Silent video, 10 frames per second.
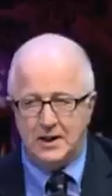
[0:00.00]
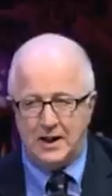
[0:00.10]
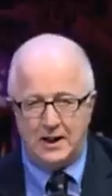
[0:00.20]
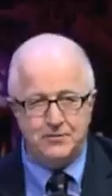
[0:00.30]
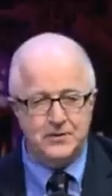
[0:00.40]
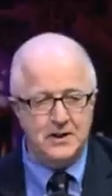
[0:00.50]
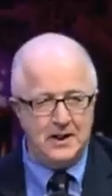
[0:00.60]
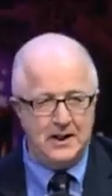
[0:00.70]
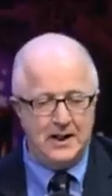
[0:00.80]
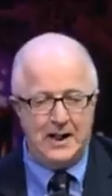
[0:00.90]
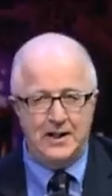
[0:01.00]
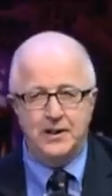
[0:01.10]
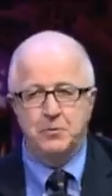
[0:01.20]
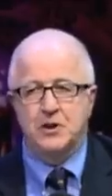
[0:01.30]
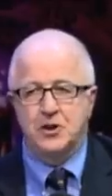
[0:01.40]
after year, and they
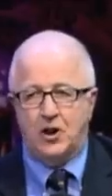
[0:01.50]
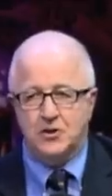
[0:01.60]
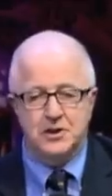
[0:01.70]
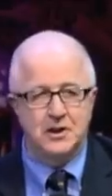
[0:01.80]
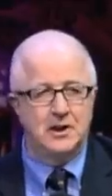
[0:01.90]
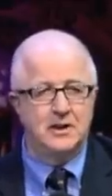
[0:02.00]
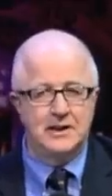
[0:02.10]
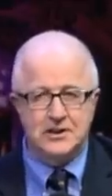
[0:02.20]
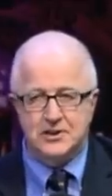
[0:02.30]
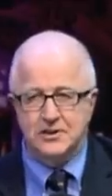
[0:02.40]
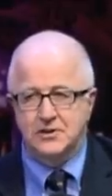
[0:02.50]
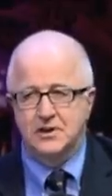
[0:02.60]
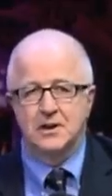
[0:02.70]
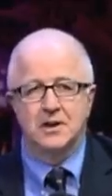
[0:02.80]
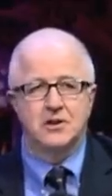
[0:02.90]
were not listened
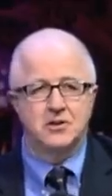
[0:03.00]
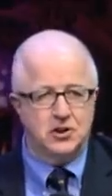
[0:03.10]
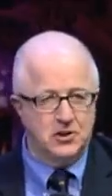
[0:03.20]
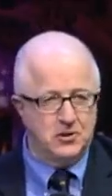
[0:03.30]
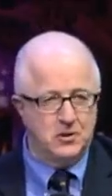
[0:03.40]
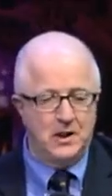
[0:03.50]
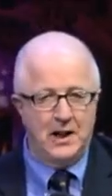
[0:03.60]
to.